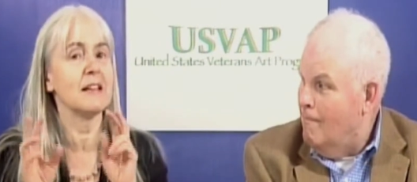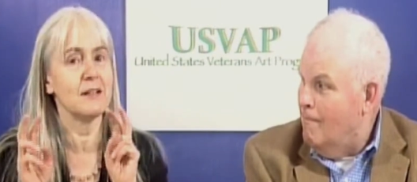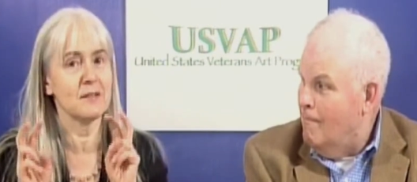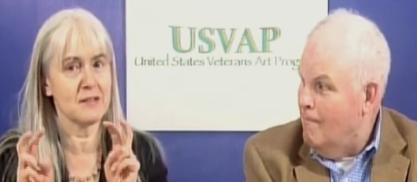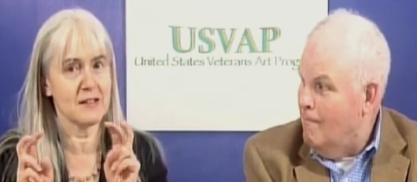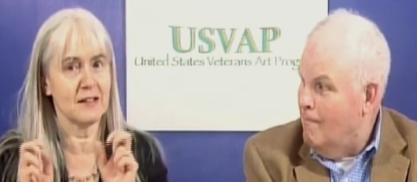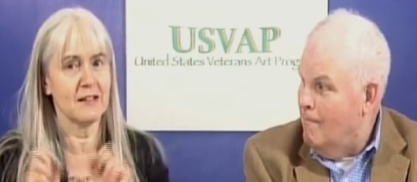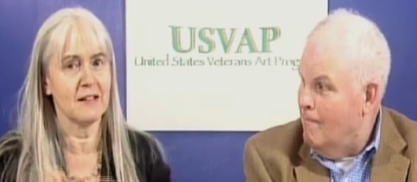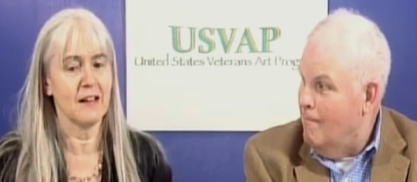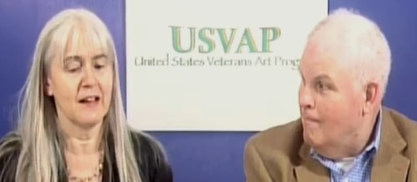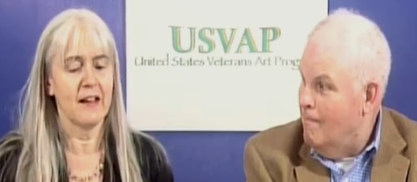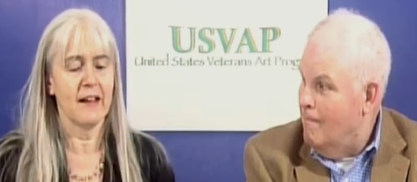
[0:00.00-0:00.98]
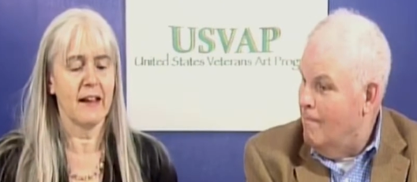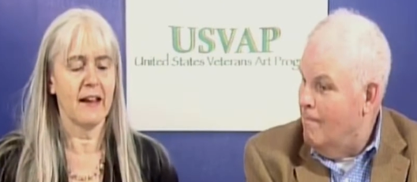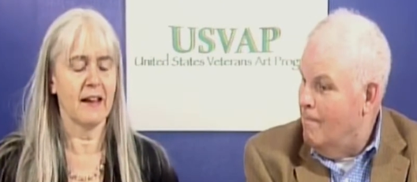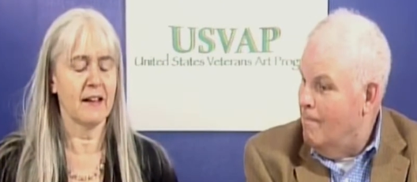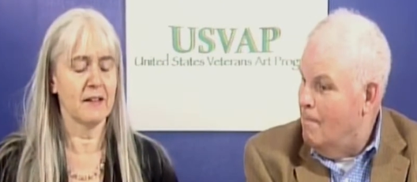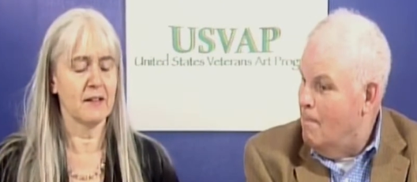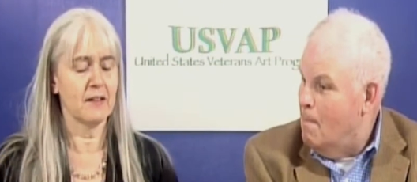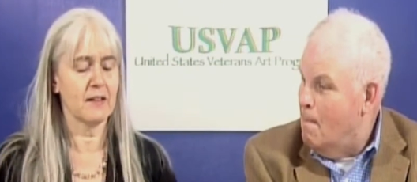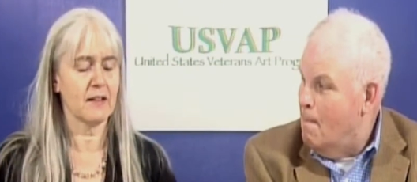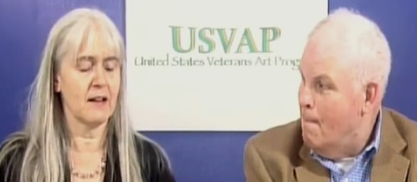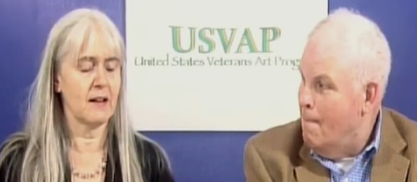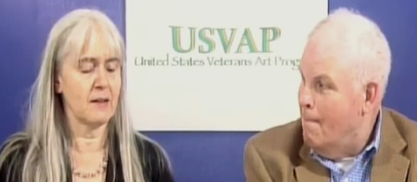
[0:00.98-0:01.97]
Speaker 1: cutesy.
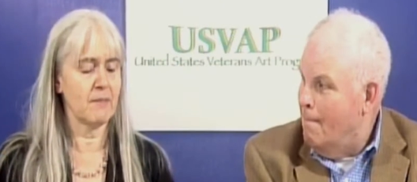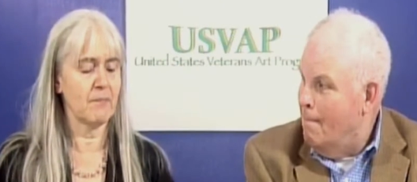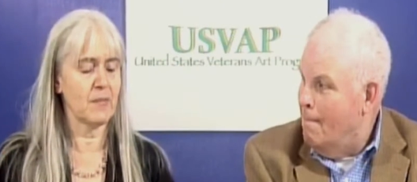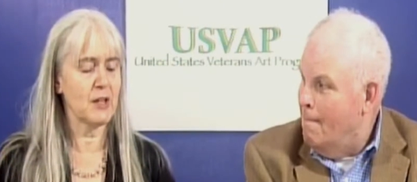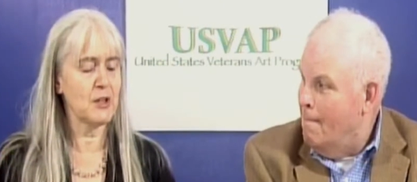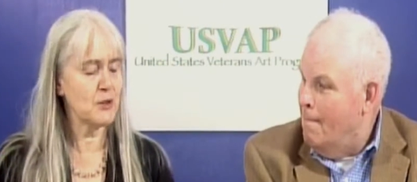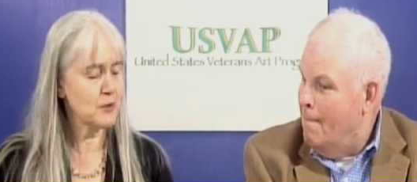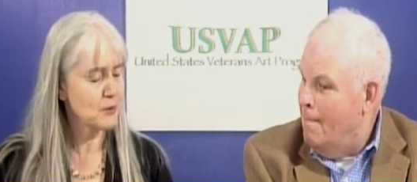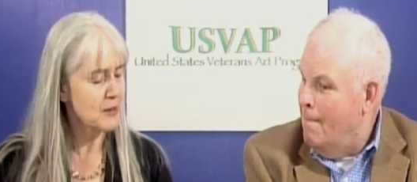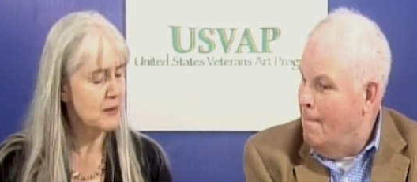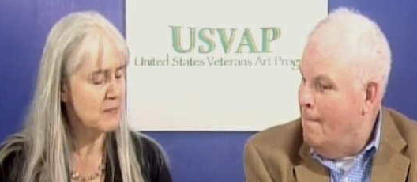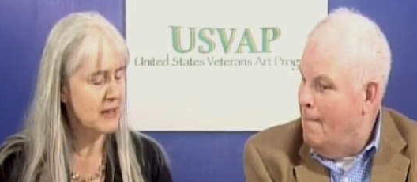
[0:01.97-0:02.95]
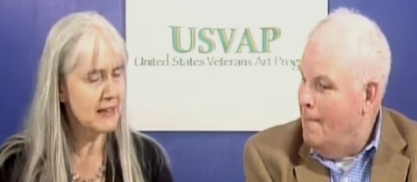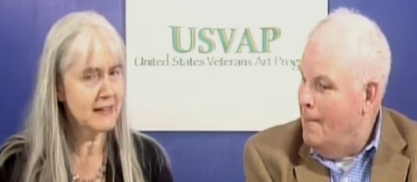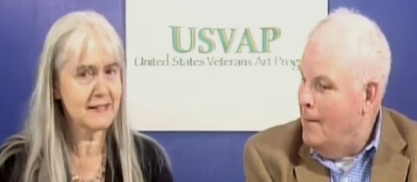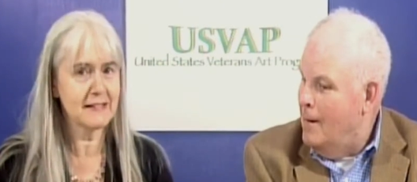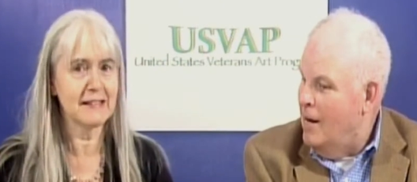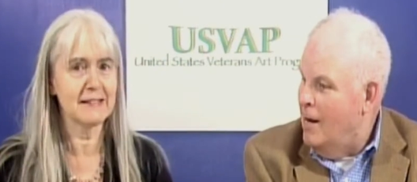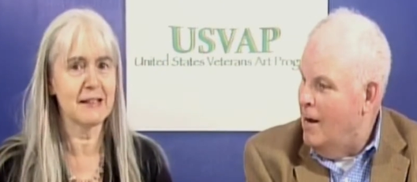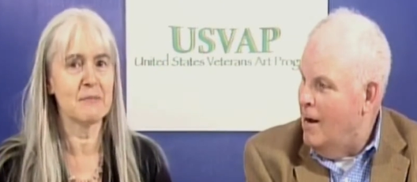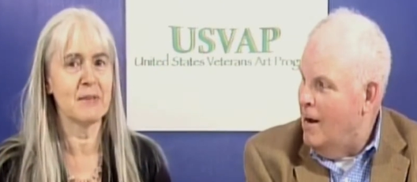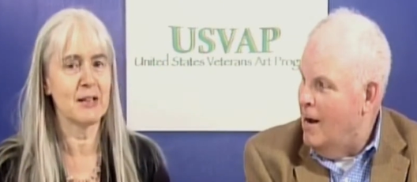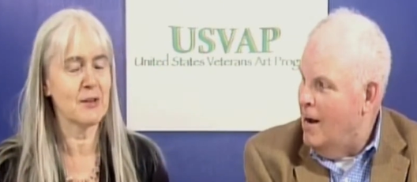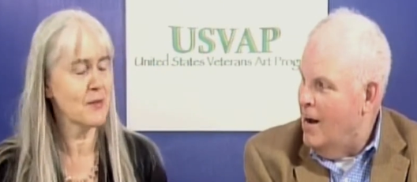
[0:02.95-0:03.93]
And you immediately
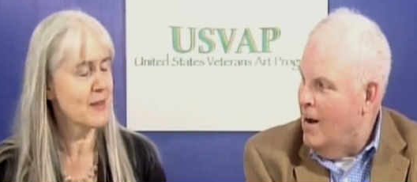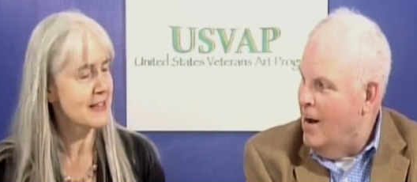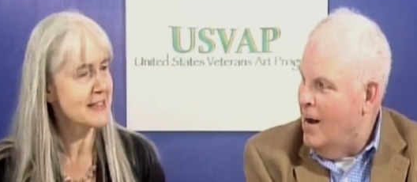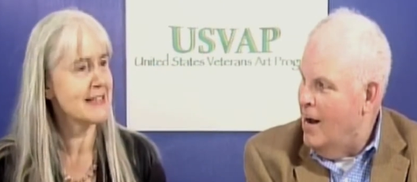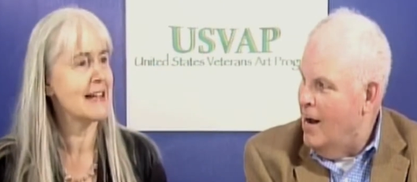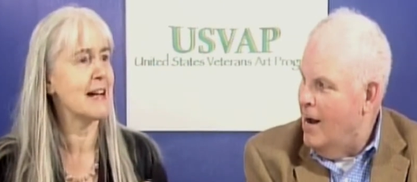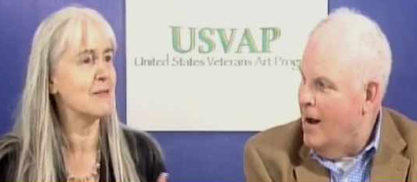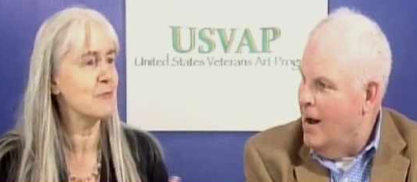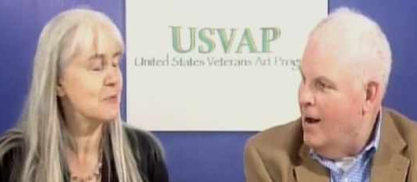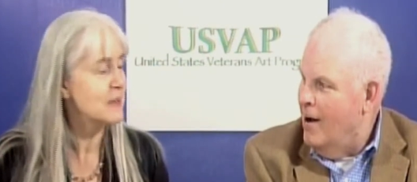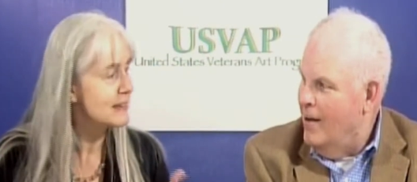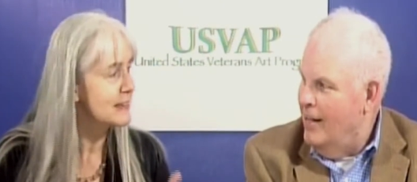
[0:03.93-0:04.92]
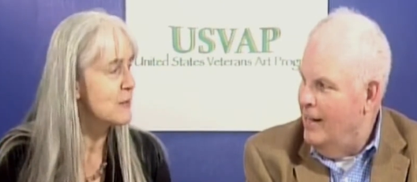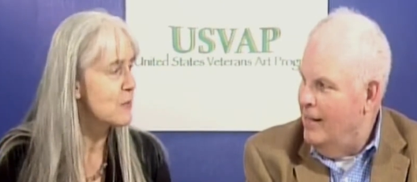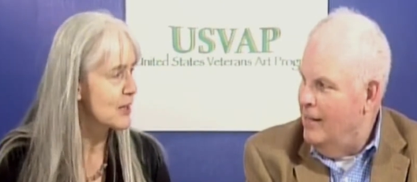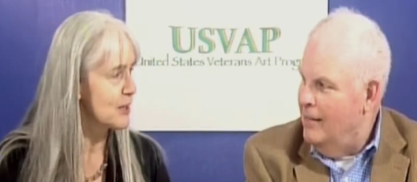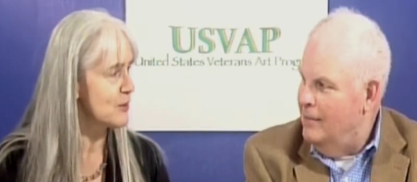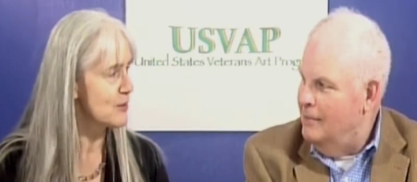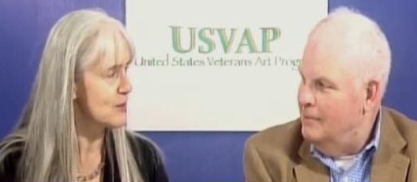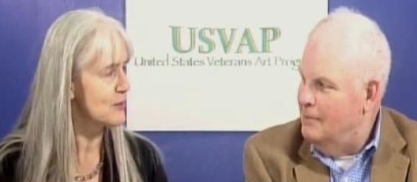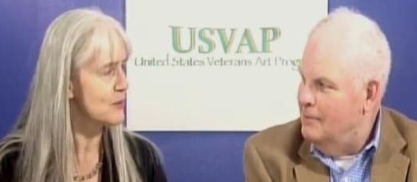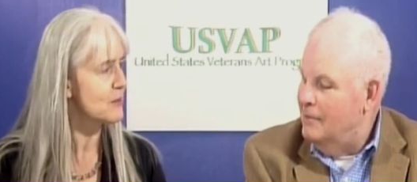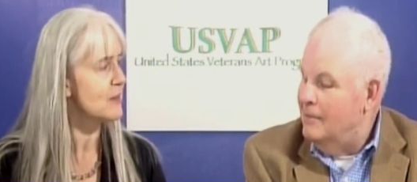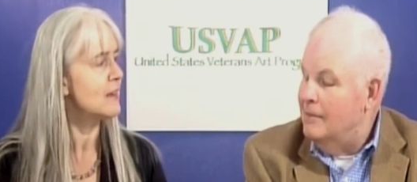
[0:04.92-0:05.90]
let me know that's not really what you
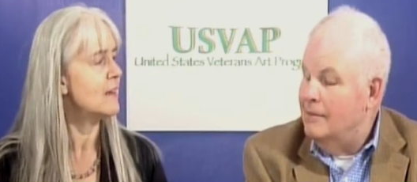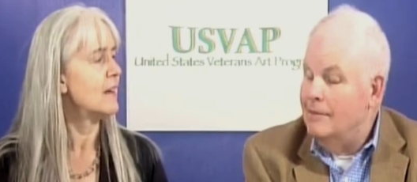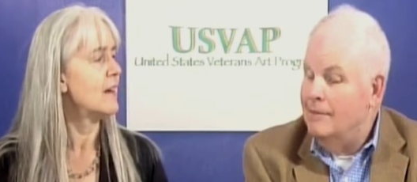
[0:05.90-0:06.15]
do.